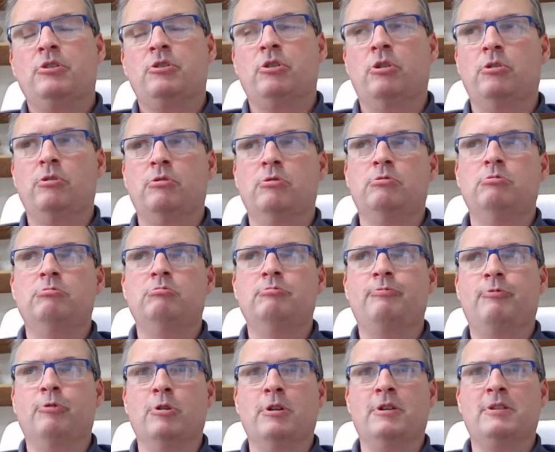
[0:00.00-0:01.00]
So,
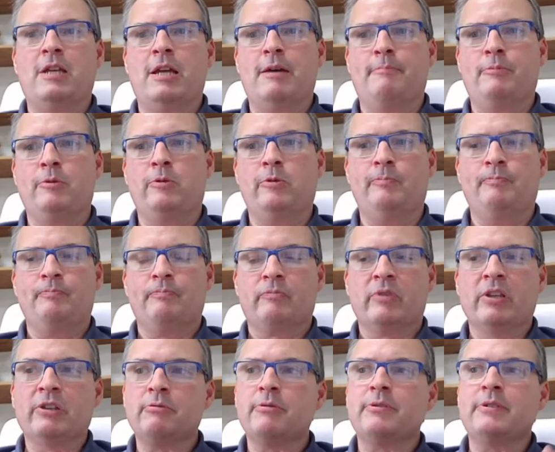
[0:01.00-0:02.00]
for example,
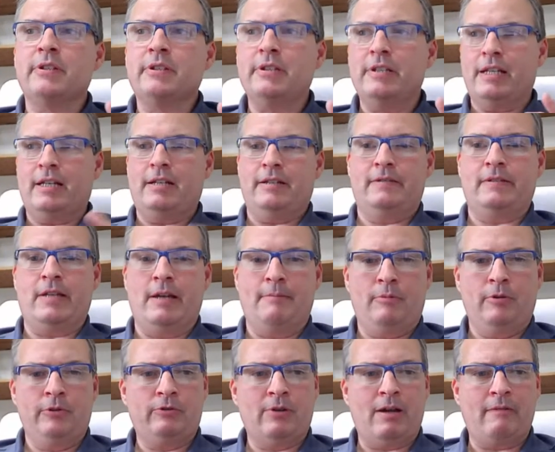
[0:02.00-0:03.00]
this was a neat
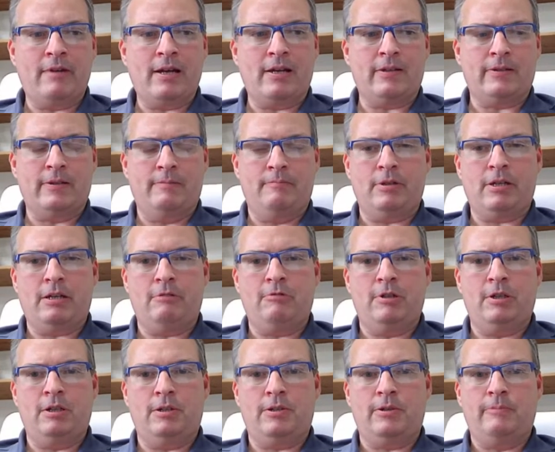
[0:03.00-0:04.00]
example. So I've got somebody
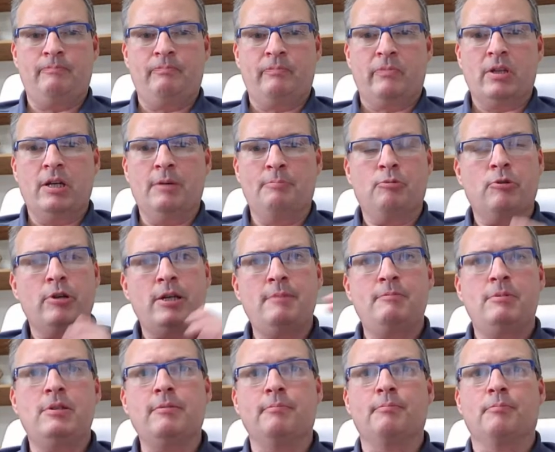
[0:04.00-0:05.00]
with a
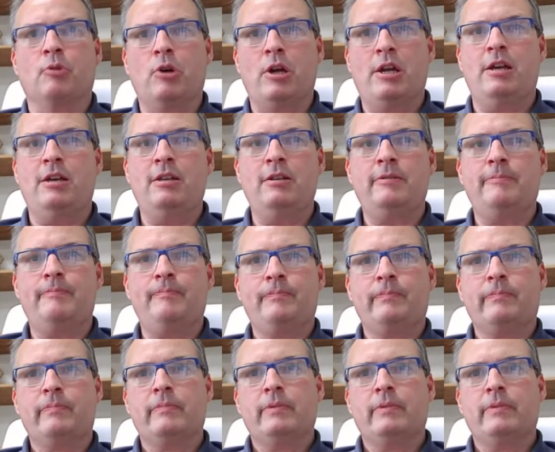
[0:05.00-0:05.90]
premium brand,